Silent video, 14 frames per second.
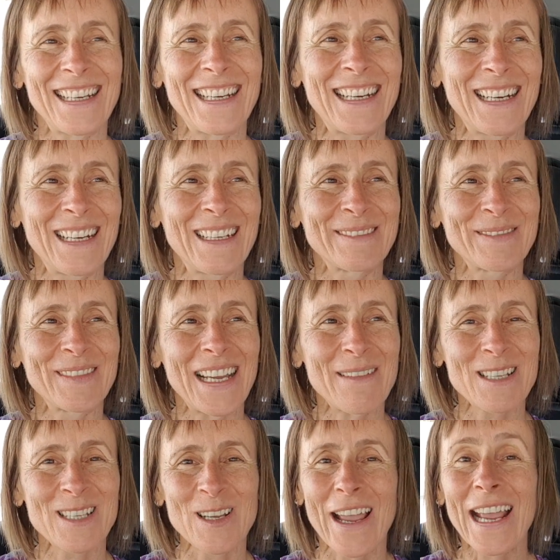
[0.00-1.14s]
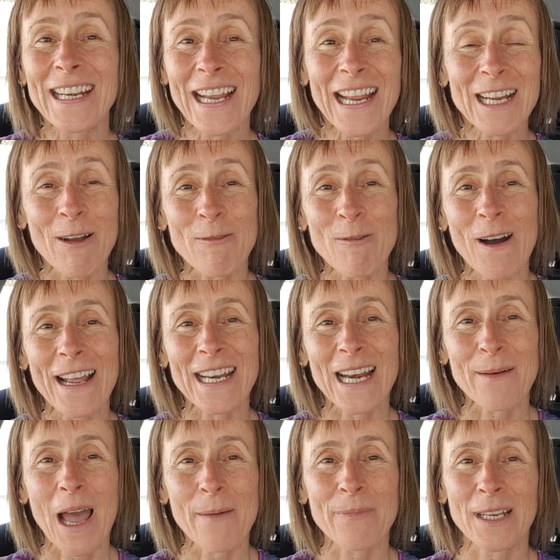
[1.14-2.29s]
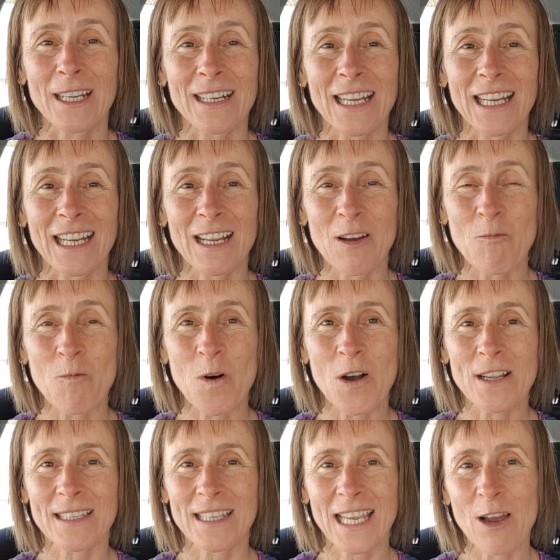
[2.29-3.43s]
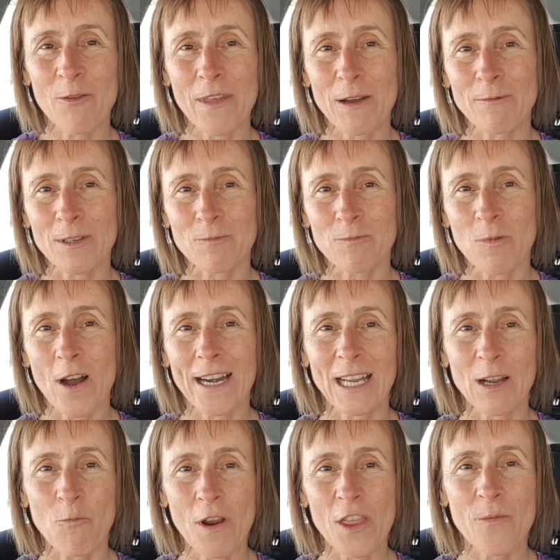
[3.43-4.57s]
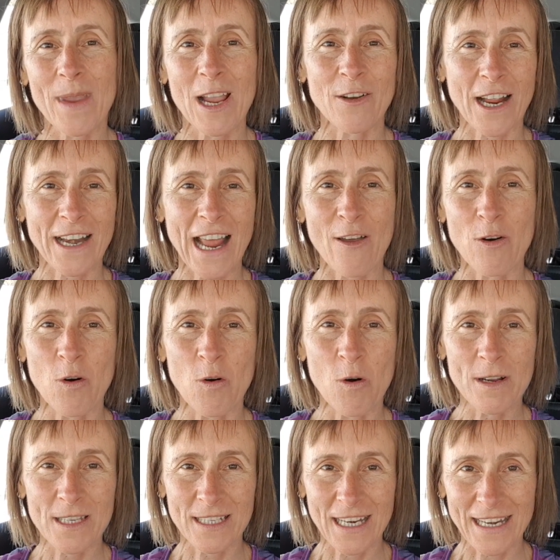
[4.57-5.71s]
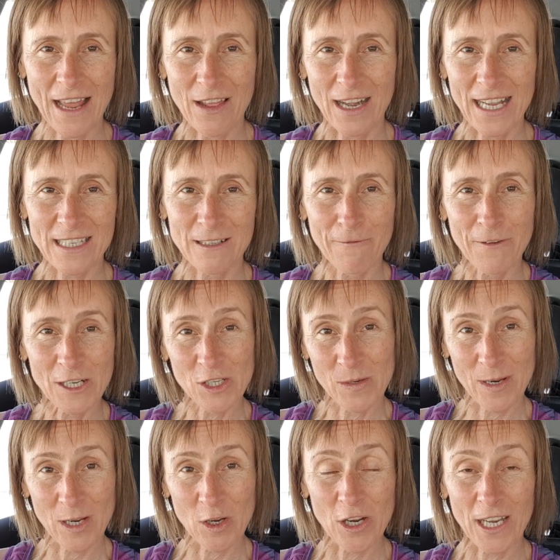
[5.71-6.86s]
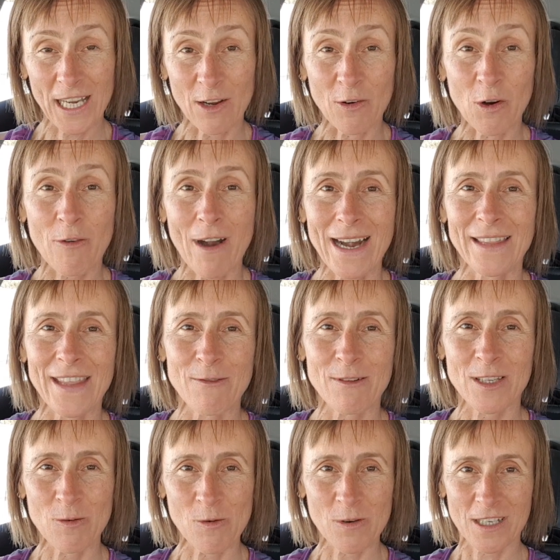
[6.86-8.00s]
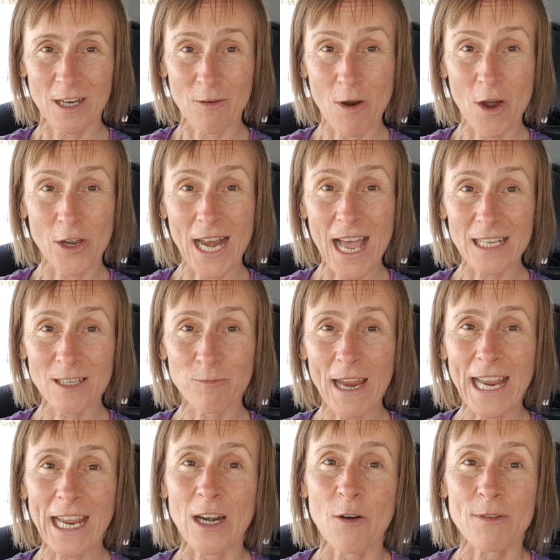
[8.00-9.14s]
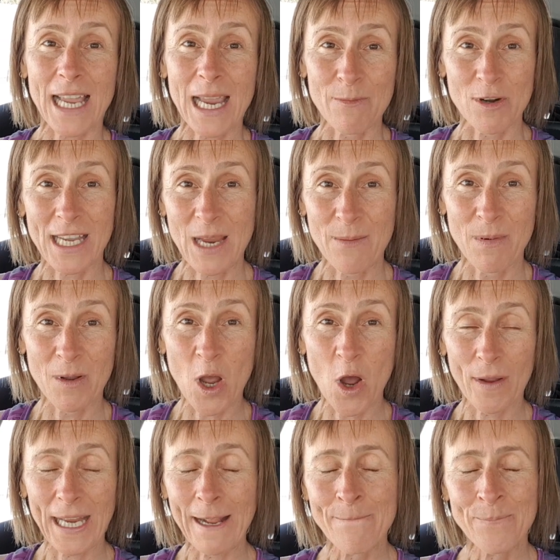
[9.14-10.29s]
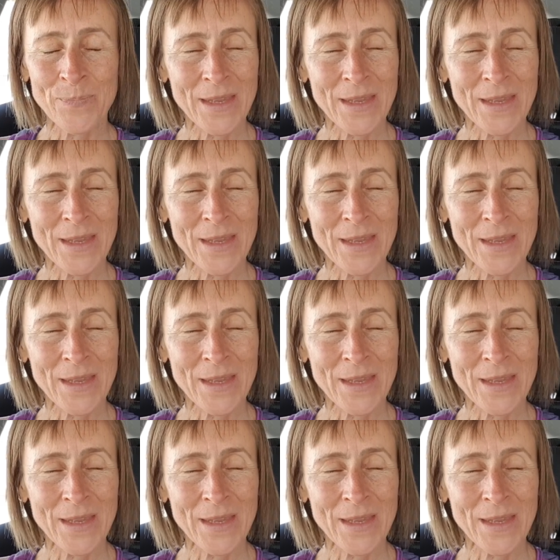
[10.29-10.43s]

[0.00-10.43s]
Anyway, what ended up happening was the girl that was riding with me on another horse in another lesson finished a bit early on Granite. That was the horse that I rode last week, and I was able to keep him going.